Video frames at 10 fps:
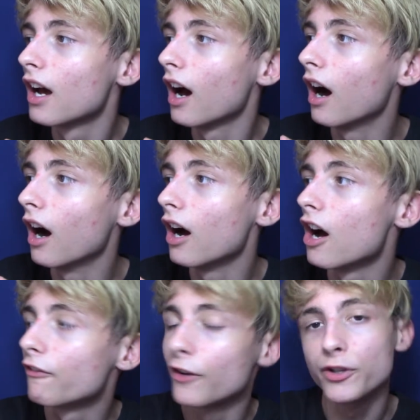
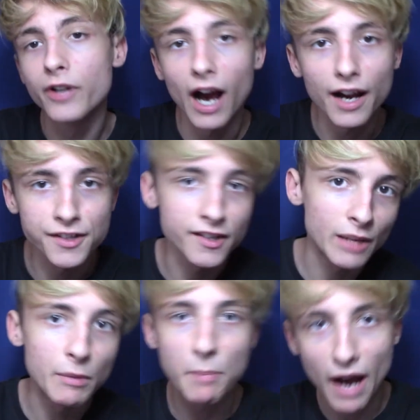For you guys, it's
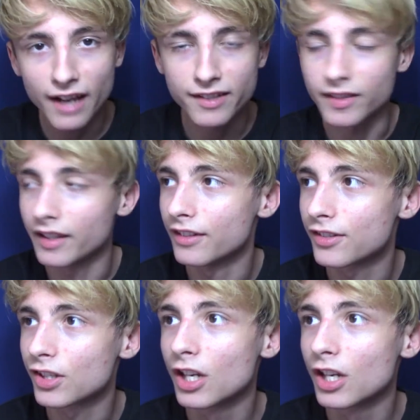gonna be past Dennis,